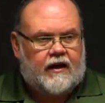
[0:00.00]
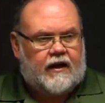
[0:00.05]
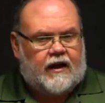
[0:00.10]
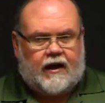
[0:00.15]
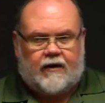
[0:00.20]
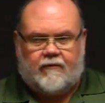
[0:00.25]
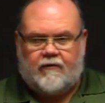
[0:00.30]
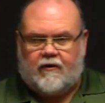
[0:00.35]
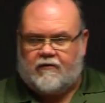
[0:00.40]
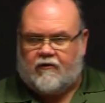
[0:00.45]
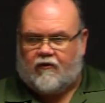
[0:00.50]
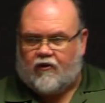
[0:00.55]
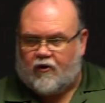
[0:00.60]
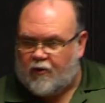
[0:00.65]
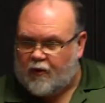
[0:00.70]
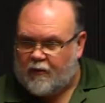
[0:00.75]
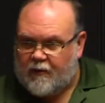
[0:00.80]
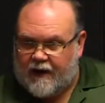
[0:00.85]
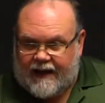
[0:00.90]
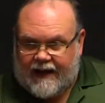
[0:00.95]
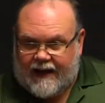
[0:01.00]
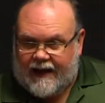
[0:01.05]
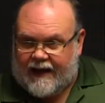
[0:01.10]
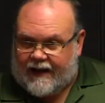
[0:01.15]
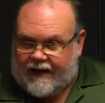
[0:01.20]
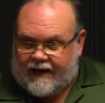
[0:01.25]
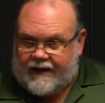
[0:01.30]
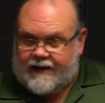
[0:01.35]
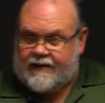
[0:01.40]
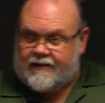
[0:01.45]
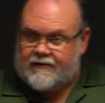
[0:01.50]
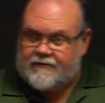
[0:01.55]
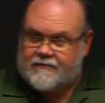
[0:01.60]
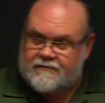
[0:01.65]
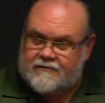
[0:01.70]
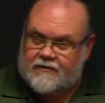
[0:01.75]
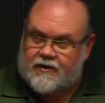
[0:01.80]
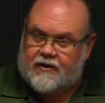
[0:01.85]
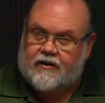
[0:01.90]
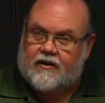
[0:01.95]
I'm a former mechanic.
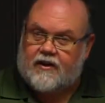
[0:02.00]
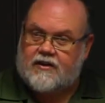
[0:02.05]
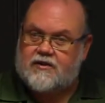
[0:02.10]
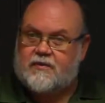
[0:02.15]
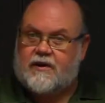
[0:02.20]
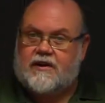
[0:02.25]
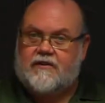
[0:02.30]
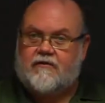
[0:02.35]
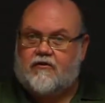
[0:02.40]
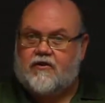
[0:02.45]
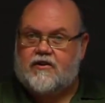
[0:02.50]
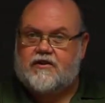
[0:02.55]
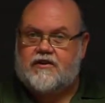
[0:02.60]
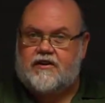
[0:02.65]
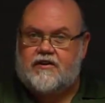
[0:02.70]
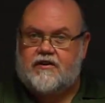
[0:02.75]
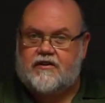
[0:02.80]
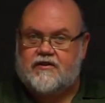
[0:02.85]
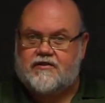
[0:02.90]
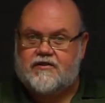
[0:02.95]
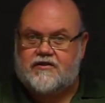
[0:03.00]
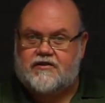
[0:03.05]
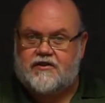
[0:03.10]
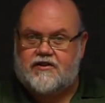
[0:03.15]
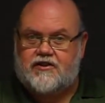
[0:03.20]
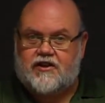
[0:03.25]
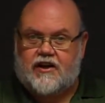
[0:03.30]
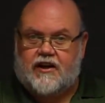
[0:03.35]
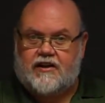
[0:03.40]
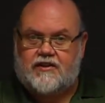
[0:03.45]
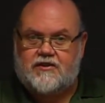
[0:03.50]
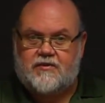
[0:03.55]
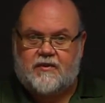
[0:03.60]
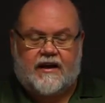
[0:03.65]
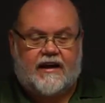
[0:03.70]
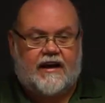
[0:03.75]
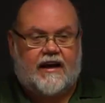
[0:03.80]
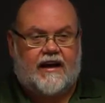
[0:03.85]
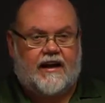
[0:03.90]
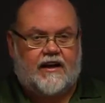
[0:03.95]
I spent 14 years as a jet engine
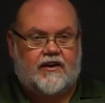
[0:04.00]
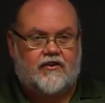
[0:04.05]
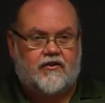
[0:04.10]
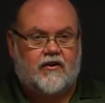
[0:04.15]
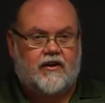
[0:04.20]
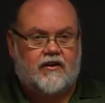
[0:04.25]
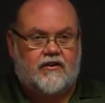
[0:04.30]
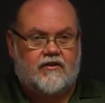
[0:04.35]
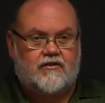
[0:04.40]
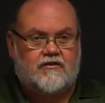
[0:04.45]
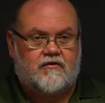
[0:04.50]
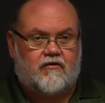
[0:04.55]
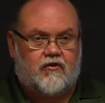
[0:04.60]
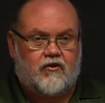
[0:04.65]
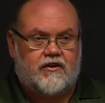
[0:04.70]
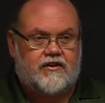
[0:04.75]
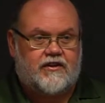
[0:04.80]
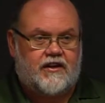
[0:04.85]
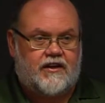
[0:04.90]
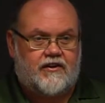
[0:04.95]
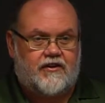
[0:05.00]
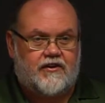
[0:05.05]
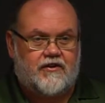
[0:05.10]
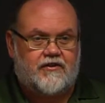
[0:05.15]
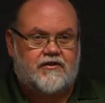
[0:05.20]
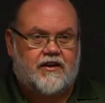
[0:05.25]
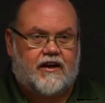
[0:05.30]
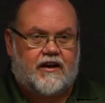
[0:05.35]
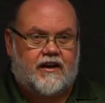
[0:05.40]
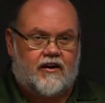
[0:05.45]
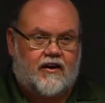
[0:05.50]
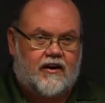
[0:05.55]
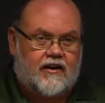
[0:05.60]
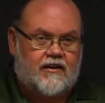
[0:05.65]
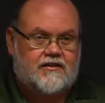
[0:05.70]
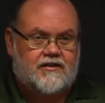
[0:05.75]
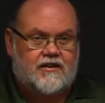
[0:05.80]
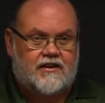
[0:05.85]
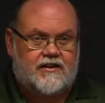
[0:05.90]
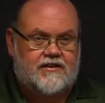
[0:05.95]
mechanic. During those 14 years, I can
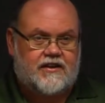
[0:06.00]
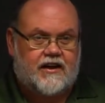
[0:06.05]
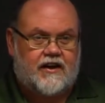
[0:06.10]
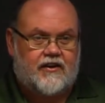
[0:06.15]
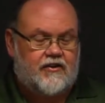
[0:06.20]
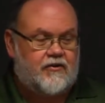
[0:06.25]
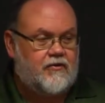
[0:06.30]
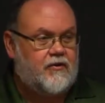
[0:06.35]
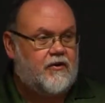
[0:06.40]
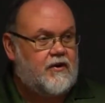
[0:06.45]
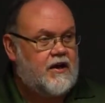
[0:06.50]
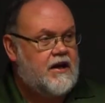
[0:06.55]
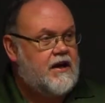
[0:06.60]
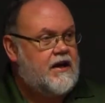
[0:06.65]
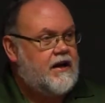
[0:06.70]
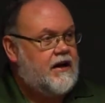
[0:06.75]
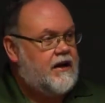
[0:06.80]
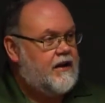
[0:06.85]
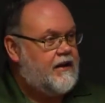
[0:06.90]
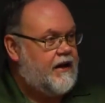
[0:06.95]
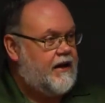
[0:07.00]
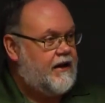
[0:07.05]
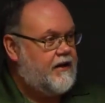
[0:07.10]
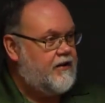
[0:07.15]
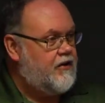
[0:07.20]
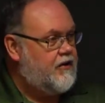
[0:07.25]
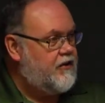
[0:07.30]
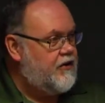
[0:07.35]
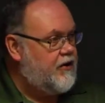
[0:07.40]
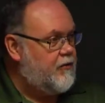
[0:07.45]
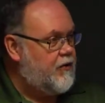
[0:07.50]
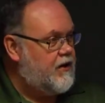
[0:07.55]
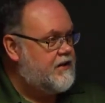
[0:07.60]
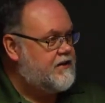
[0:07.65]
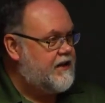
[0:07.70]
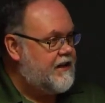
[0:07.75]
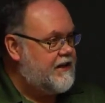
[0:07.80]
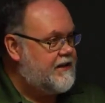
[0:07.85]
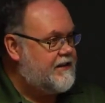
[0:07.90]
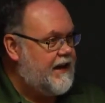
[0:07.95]
honestly tell you that there
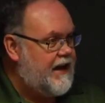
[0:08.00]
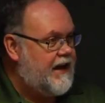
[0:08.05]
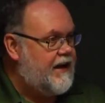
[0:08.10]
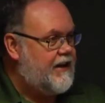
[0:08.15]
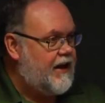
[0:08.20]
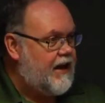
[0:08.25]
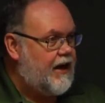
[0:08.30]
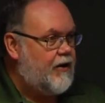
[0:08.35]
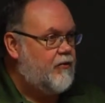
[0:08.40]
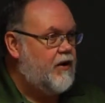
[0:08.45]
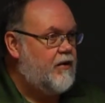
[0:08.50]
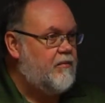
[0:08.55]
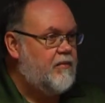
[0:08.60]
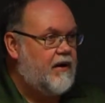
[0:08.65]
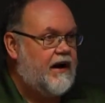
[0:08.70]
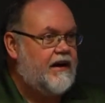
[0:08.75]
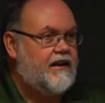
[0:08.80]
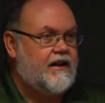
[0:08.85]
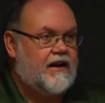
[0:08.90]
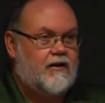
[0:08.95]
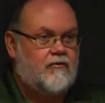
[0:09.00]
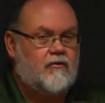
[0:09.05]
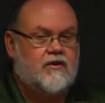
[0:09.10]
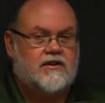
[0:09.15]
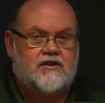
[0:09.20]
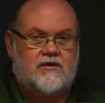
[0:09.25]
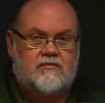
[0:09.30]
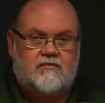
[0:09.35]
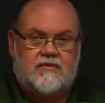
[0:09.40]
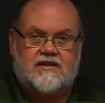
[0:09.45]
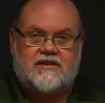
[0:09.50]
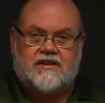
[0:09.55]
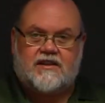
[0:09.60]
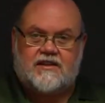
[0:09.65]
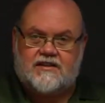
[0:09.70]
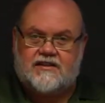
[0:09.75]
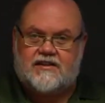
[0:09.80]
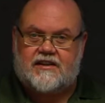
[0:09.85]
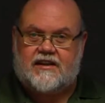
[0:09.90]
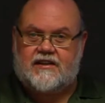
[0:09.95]
wasn't a day that I went by that I wasn't
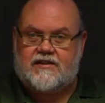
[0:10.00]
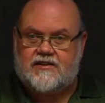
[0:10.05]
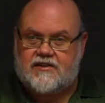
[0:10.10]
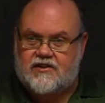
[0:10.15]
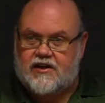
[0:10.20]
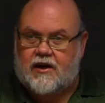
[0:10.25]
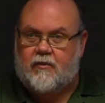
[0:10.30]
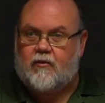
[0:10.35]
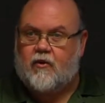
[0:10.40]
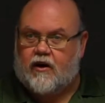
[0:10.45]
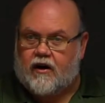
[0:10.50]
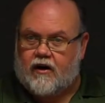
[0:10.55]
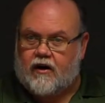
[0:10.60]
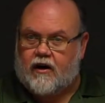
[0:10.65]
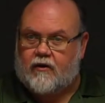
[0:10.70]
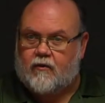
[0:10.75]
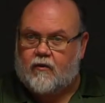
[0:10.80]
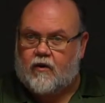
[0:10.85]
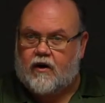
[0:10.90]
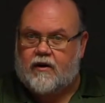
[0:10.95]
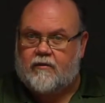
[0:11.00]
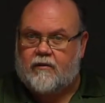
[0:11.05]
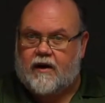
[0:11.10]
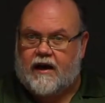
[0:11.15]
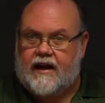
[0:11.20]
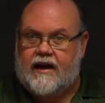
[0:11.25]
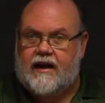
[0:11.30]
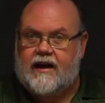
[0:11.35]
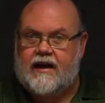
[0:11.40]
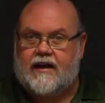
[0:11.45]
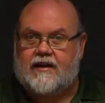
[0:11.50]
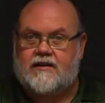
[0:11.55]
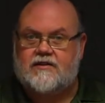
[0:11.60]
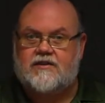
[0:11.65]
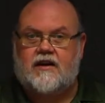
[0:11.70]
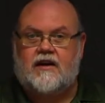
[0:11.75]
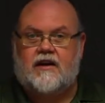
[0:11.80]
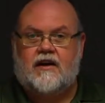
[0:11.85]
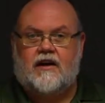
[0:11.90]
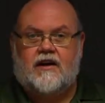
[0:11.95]
missing skin somewhere on one of my
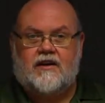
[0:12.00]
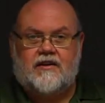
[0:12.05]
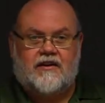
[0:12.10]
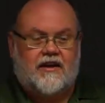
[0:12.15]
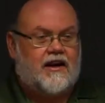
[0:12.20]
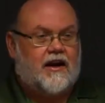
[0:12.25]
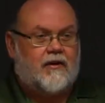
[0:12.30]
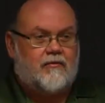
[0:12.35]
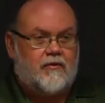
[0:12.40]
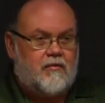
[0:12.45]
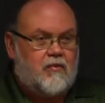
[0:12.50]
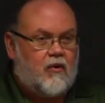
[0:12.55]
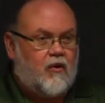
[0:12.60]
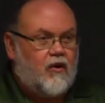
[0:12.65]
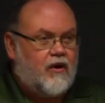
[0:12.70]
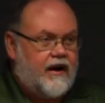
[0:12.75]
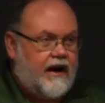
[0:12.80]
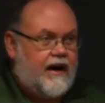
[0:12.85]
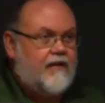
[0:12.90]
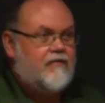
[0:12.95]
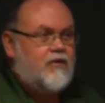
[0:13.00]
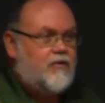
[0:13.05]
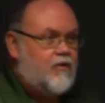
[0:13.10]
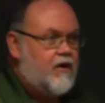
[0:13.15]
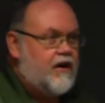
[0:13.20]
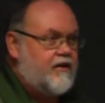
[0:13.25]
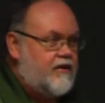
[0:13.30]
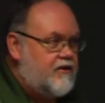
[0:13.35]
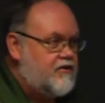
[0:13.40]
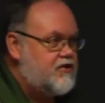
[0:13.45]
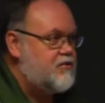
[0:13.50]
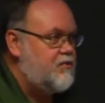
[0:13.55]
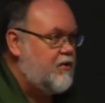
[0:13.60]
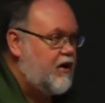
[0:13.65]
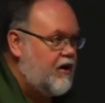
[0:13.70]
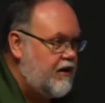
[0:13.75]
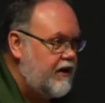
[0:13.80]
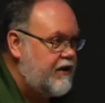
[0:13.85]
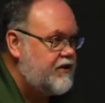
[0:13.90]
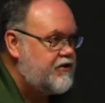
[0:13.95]
hands. Did I report every one of those
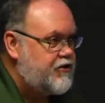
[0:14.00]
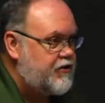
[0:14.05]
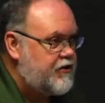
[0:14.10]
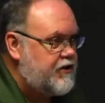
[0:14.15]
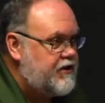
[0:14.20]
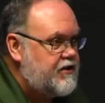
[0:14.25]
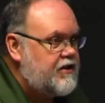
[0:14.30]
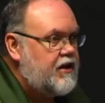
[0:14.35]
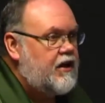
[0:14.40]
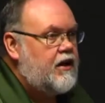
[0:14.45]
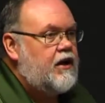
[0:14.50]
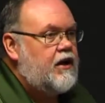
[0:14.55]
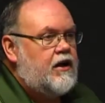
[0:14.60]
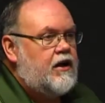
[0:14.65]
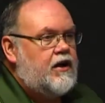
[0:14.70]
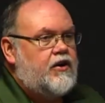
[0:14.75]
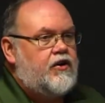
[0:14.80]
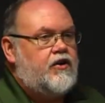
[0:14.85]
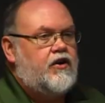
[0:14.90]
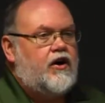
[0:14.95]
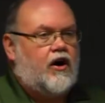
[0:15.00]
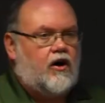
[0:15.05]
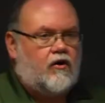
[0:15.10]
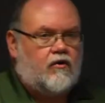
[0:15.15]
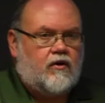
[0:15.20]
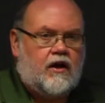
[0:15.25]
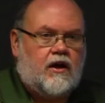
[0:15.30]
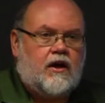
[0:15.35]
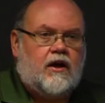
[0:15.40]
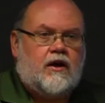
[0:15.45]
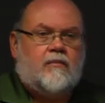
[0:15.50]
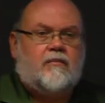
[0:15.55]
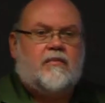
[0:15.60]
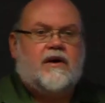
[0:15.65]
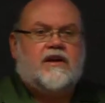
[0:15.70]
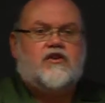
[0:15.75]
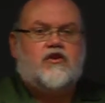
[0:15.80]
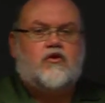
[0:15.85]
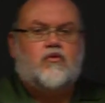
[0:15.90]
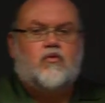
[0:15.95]
small injuries? No.
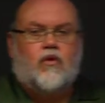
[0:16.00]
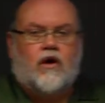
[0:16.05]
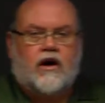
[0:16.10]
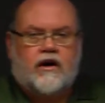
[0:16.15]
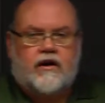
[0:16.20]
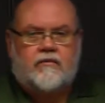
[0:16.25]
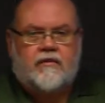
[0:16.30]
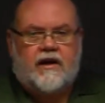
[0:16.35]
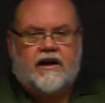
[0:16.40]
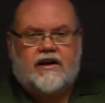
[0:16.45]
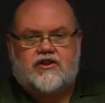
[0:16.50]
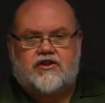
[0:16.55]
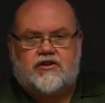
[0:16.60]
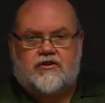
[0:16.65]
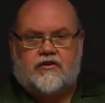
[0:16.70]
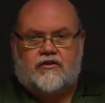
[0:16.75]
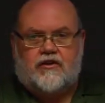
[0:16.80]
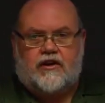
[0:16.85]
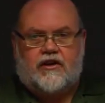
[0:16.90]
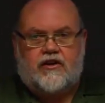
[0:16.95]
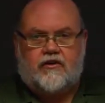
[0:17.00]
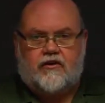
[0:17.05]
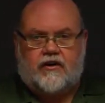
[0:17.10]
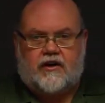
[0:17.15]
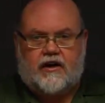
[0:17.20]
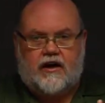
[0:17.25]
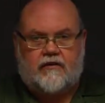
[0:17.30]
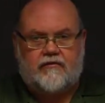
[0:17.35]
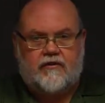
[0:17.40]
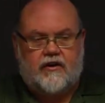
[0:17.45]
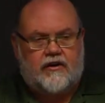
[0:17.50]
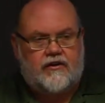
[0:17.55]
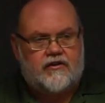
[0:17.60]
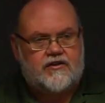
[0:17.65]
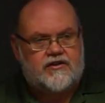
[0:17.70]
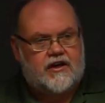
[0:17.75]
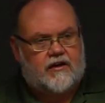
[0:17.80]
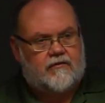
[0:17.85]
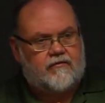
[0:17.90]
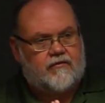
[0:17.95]
But you want to make sure that you're covering
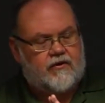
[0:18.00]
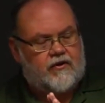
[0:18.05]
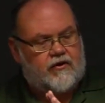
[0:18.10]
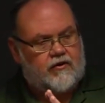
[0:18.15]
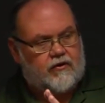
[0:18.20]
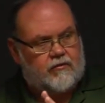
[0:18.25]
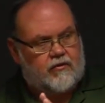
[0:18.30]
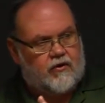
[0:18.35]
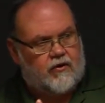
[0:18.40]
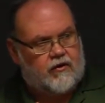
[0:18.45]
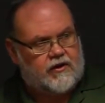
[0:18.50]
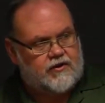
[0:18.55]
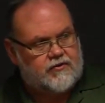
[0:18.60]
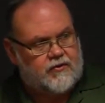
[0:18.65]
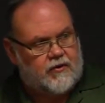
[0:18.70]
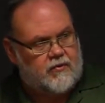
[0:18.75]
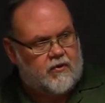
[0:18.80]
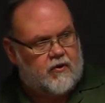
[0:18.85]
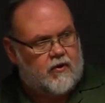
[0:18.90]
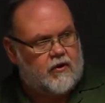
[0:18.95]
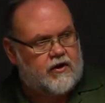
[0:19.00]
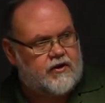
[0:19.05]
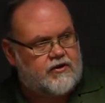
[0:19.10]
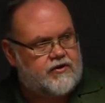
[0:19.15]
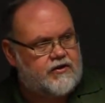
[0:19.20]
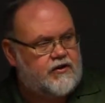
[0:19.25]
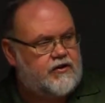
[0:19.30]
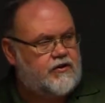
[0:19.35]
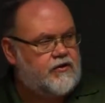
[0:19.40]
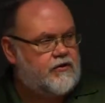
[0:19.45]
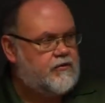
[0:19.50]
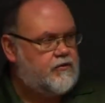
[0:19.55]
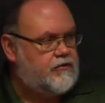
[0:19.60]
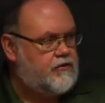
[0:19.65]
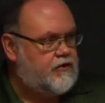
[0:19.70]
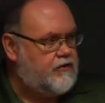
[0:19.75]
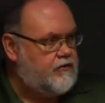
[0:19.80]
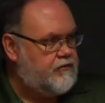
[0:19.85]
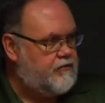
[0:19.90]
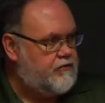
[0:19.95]
yourself when your employees report it to you.
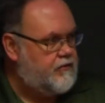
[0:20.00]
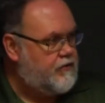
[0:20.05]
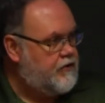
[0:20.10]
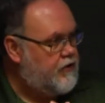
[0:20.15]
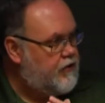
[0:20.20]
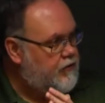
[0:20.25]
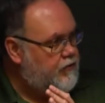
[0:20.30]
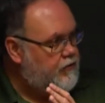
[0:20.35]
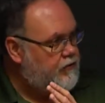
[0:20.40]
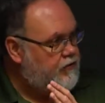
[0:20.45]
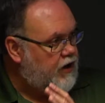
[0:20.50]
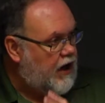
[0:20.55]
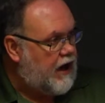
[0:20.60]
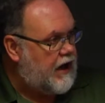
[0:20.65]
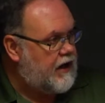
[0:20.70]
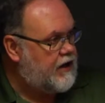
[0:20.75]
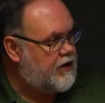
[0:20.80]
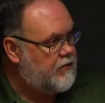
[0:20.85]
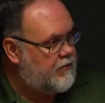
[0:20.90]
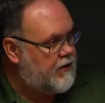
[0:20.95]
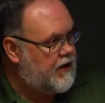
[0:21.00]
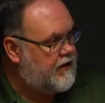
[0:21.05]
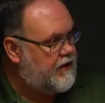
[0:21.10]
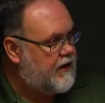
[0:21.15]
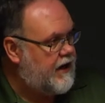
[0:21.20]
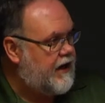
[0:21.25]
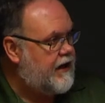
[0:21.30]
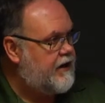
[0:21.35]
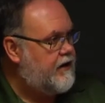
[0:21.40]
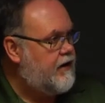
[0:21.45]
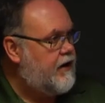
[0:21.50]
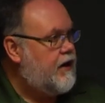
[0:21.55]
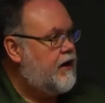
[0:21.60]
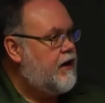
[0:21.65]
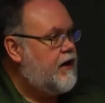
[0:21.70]
You document that.